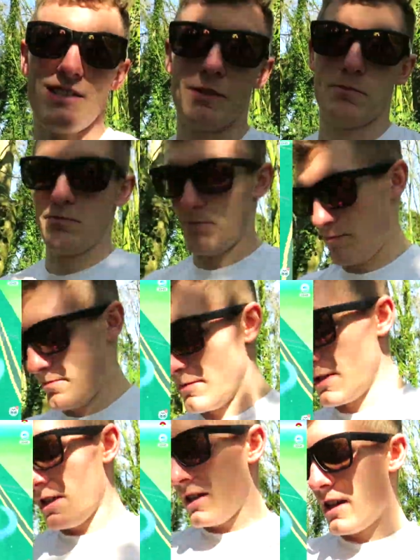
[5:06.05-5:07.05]
gym.
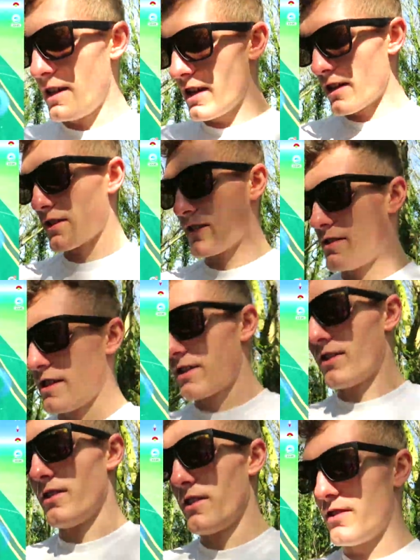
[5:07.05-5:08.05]
And then I'm going to take
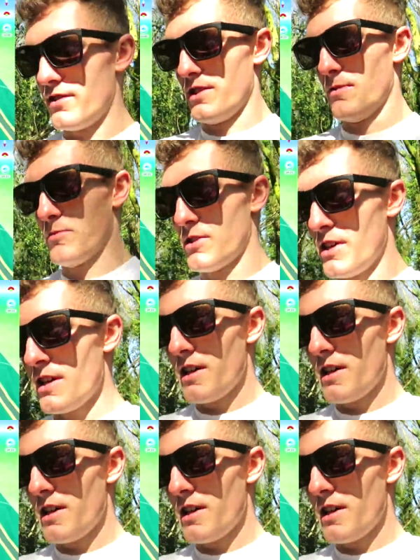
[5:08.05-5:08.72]
all the other gyms.